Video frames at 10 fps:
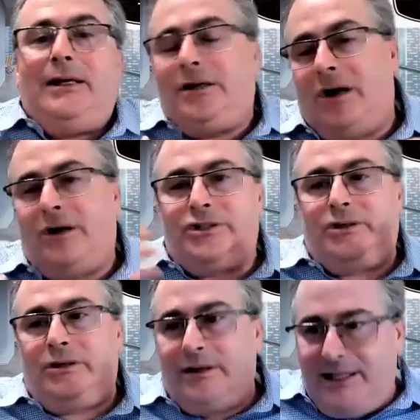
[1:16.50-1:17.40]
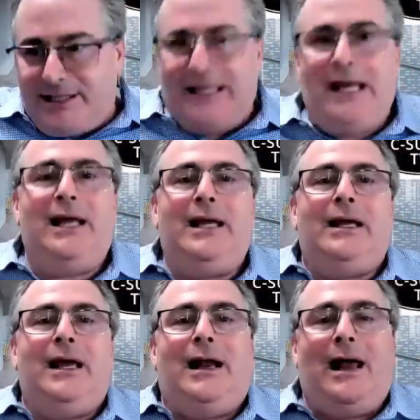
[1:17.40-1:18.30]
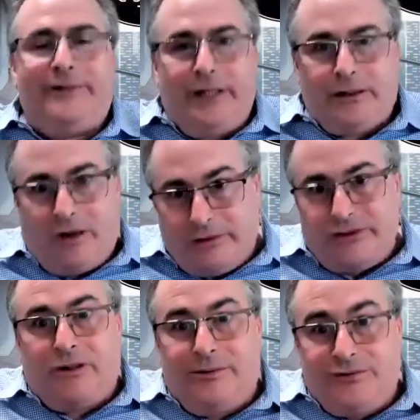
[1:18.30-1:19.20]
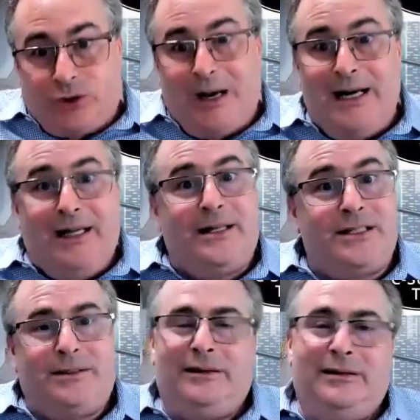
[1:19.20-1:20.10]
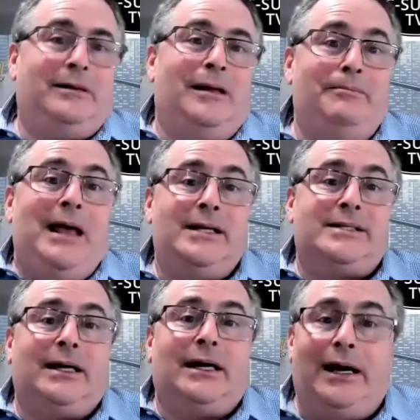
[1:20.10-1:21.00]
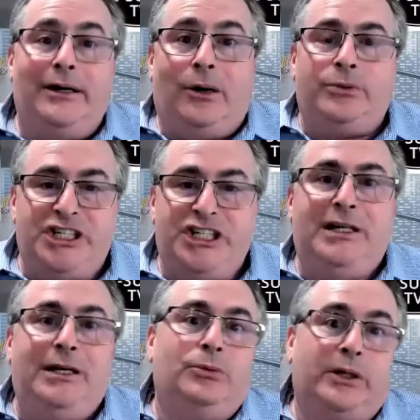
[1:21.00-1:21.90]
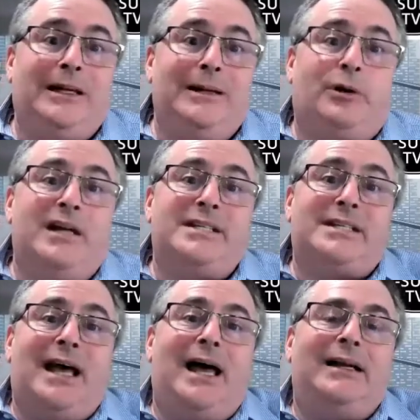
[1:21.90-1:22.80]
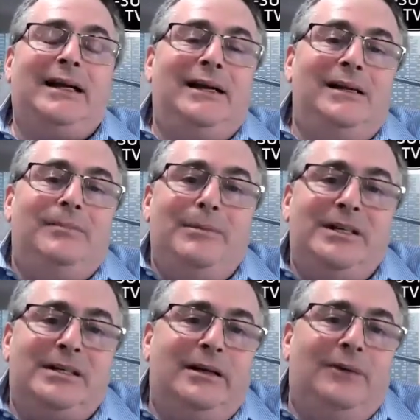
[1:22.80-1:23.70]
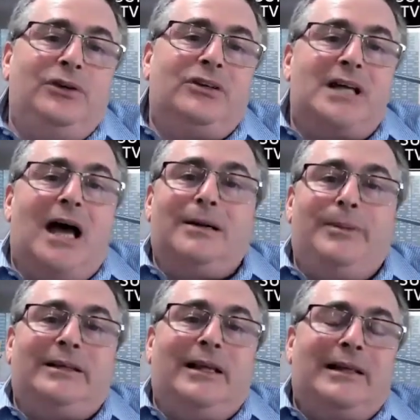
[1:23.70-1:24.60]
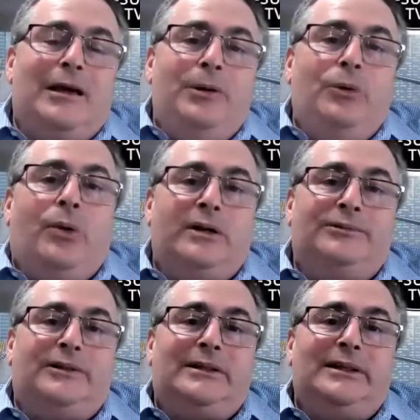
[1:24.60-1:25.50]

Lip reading: culture is king, and having a culture of training is amazing. And I know GE really embraced that. Maybe if you could talk about that, that'd be wonderful.